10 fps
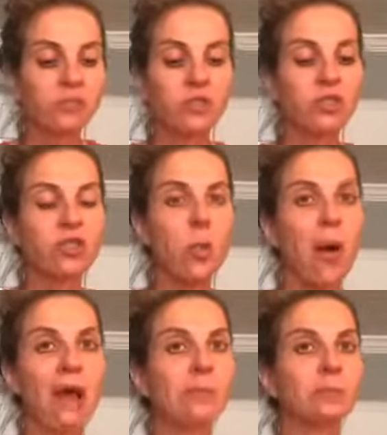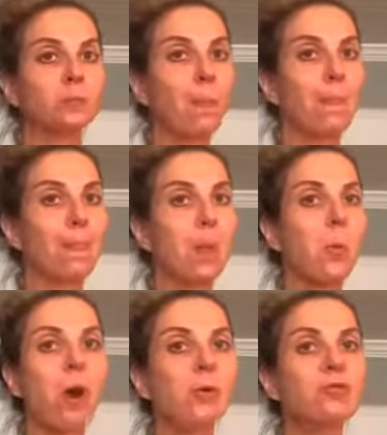This is why,
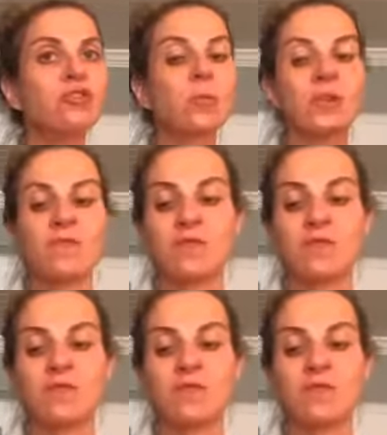why would someone